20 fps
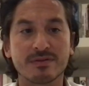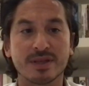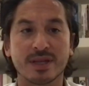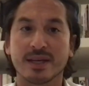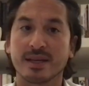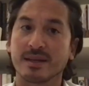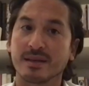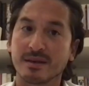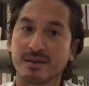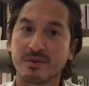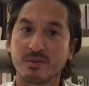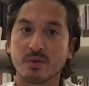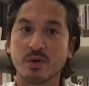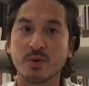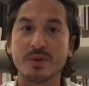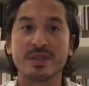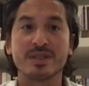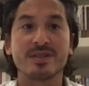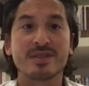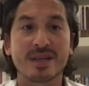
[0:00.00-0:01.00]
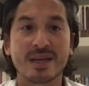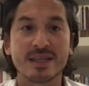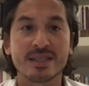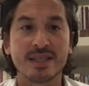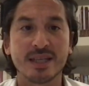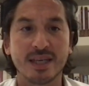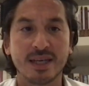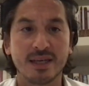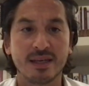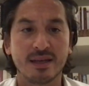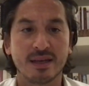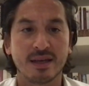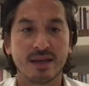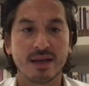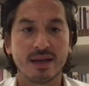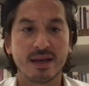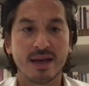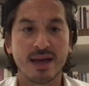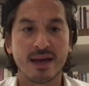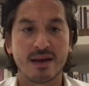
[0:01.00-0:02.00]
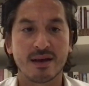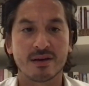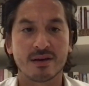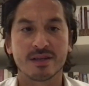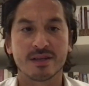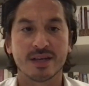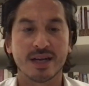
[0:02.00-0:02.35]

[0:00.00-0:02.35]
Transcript: like what we decide to eat on